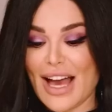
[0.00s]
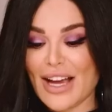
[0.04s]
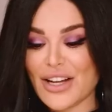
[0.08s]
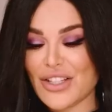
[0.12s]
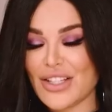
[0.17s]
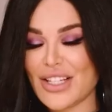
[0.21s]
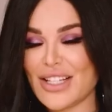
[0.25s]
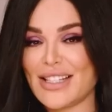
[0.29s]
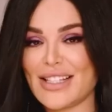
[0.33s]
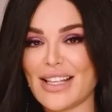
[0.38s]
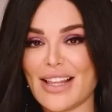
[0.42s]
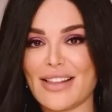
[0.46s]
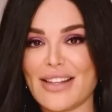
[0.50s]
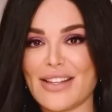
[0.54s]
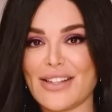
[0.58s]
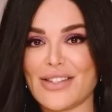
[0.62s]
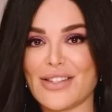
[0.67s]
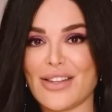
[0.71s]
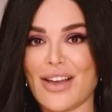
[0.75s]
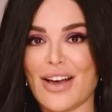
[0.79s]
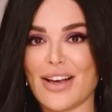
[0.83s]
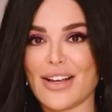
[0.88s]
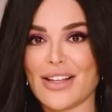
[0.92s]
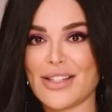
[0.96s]
actually sent
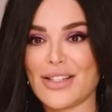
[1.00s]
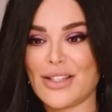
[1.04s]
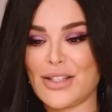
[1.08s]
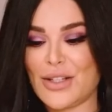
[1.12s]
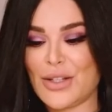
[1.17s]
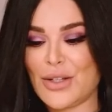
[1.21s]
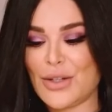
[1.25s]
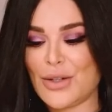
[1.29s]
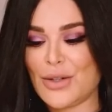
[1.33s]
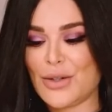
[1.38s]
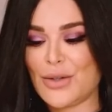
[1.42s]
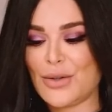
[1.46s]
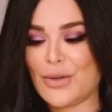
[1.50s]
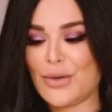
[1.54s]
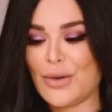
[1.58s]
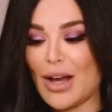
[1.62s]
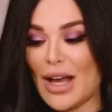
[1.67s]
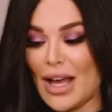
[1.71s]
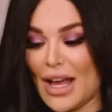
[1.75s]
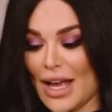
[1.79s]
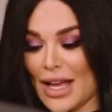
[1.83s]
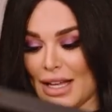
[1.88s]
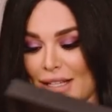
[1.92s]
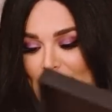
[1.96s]
these socks to
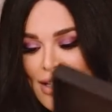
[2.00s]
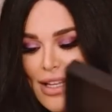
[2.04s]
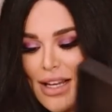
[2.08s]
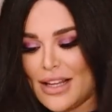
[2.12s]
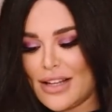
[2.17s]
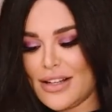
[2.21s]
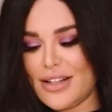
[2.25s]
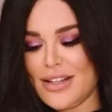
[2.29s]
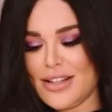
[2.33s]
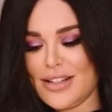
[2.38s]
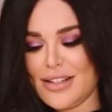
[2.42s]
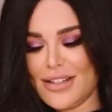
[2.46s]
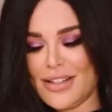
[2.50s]
Hessen,